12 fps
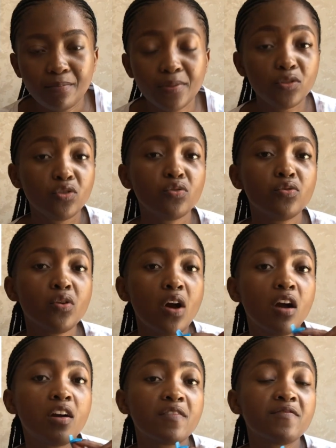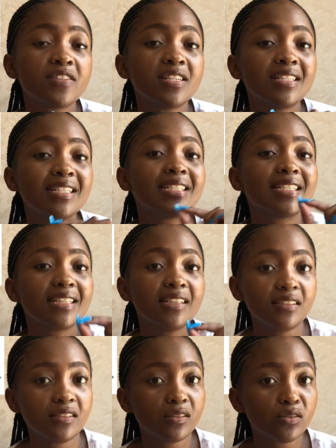But do you know how convenient it
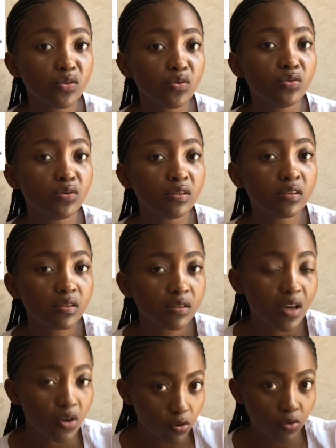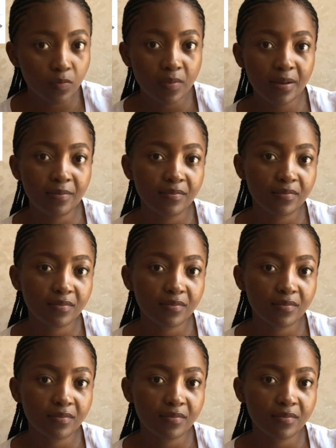is to use a Google map?